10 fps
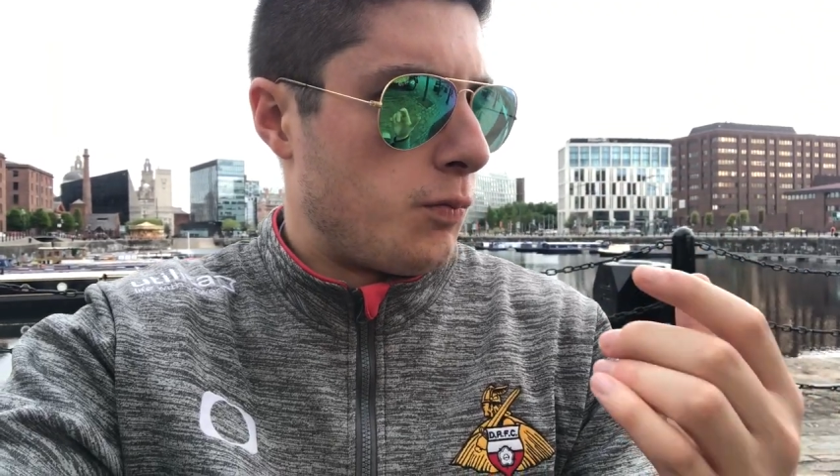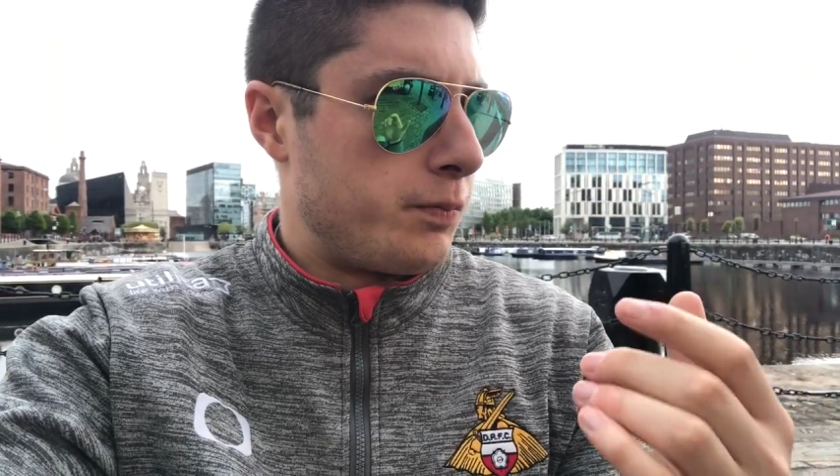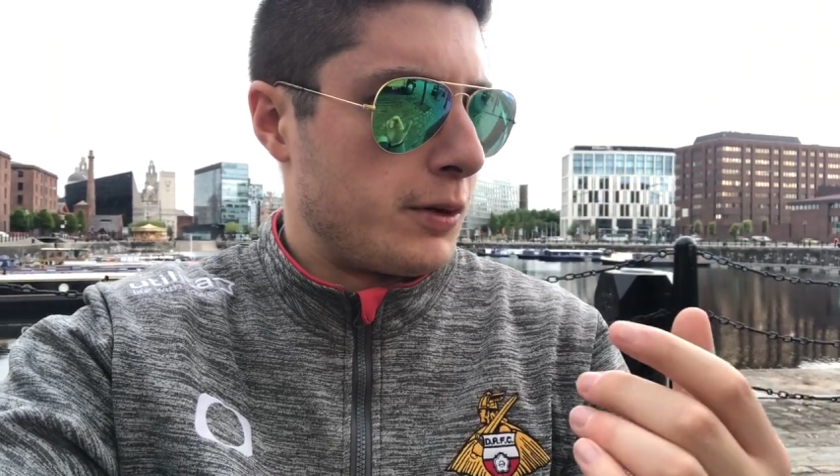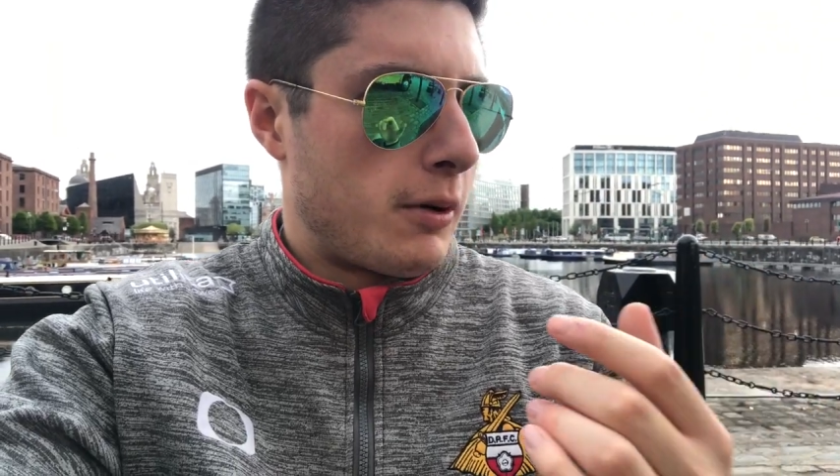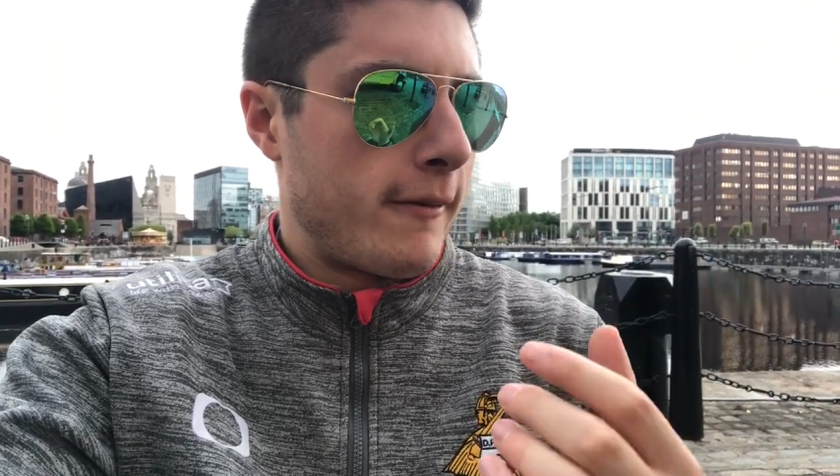
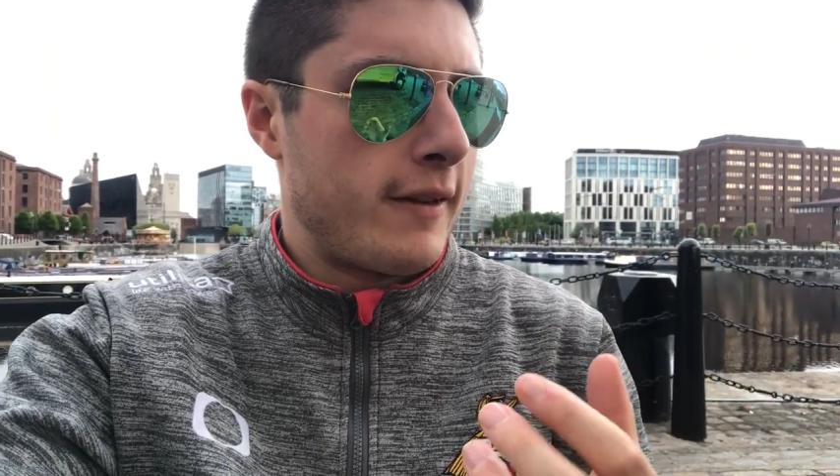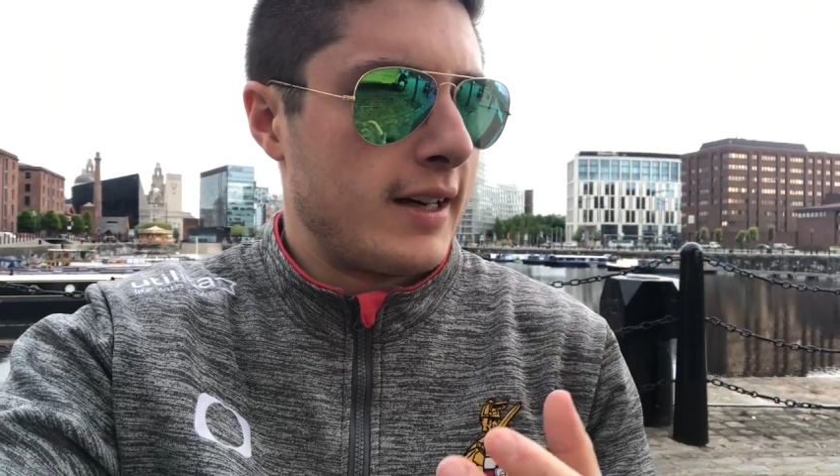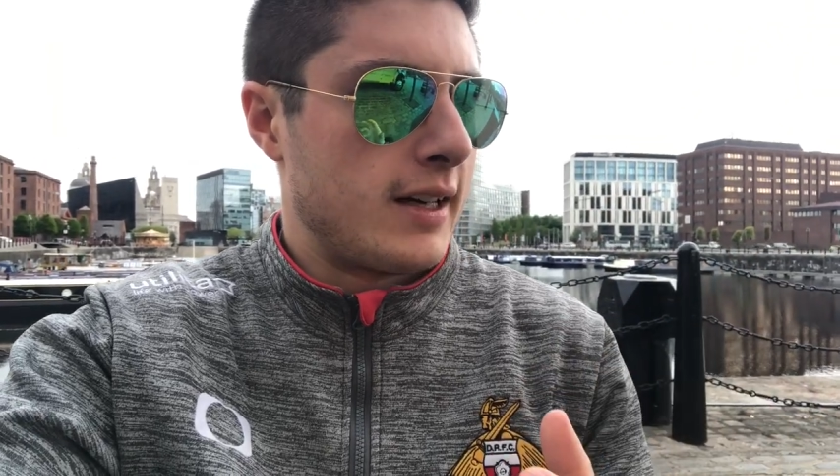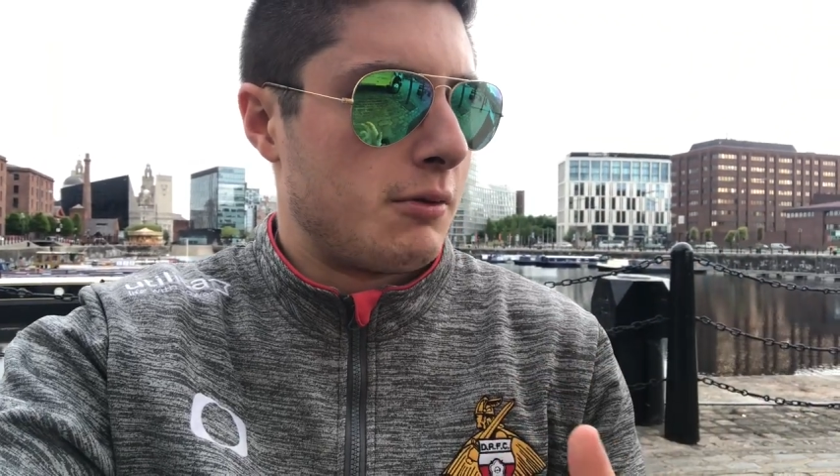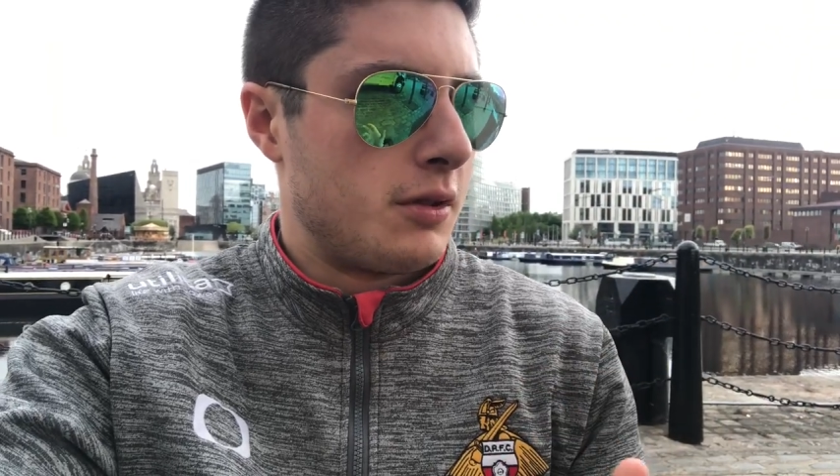the one
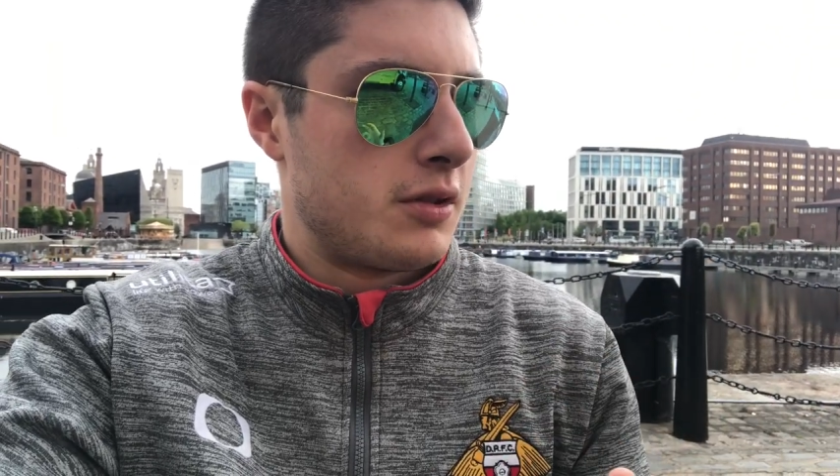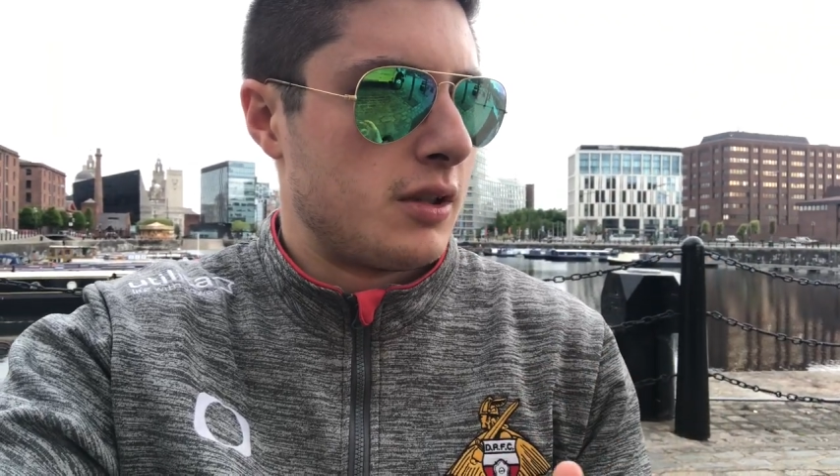thing I want